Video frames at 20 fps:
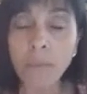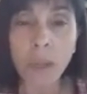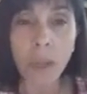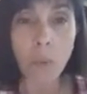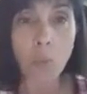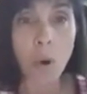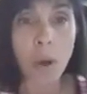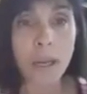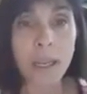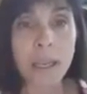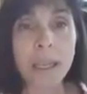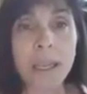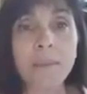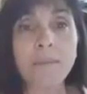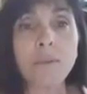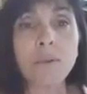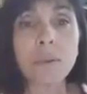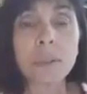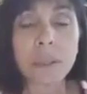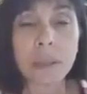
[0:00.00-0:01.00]
they want to
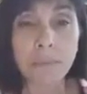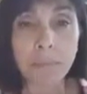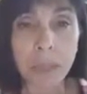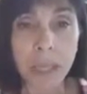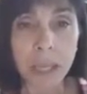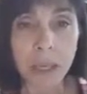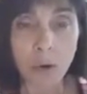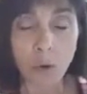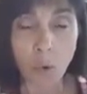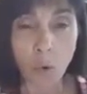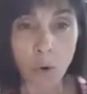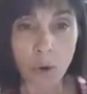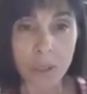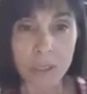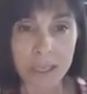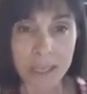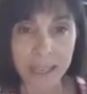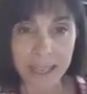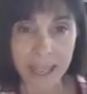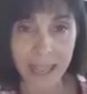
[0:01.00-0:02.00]
give you something in order
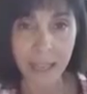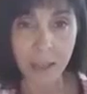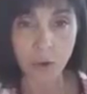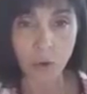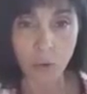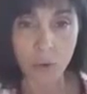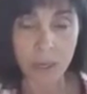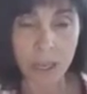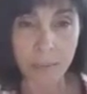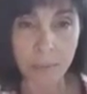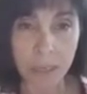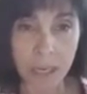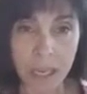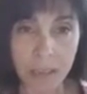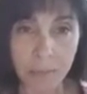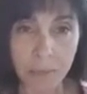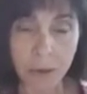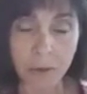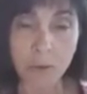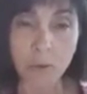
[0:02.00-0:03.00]
to get your name and
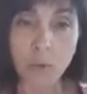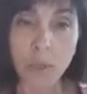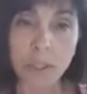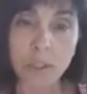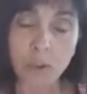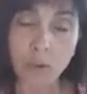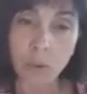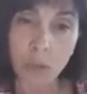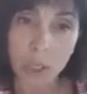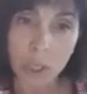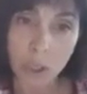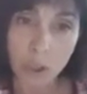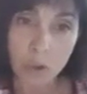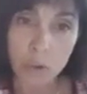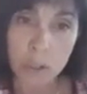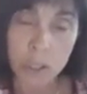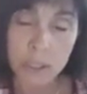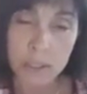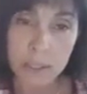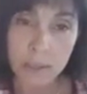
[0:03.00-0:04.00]
email address. You can
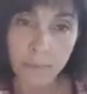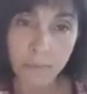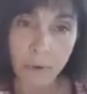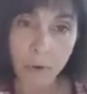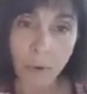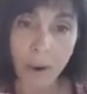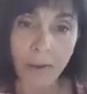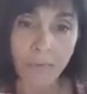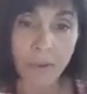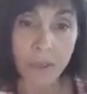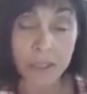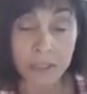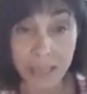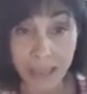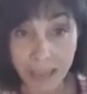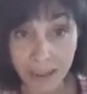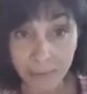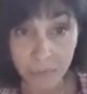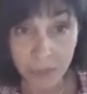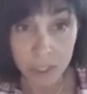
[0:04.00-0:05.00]
use these infographics
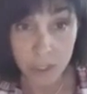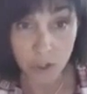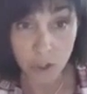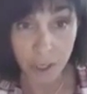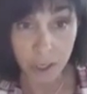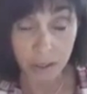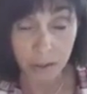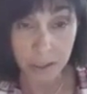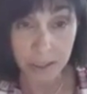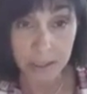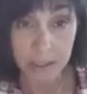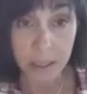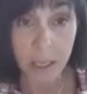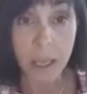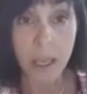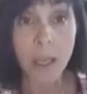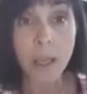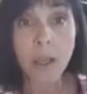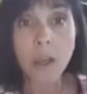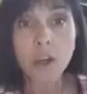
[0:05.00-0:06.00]
and these checklists
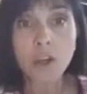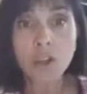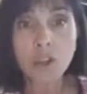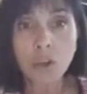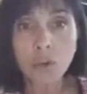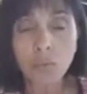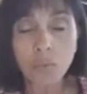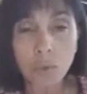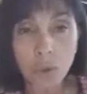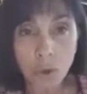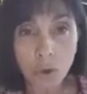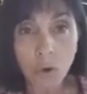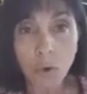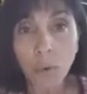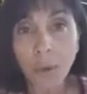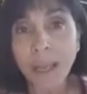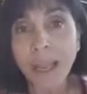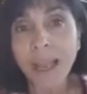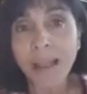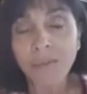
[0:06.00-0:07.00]
to
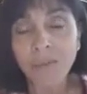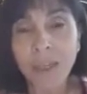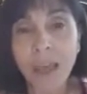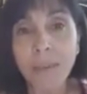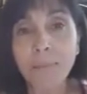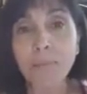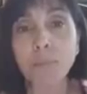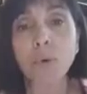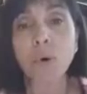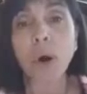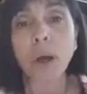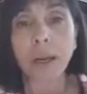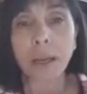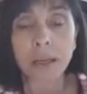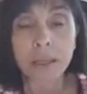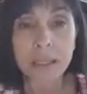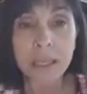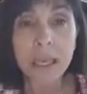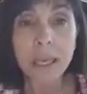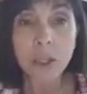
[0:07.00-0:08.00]
create that
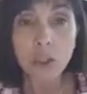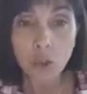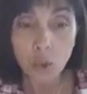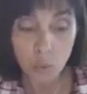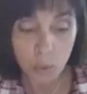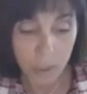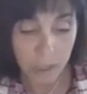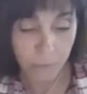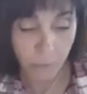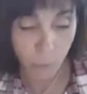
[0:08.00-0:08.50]
product to give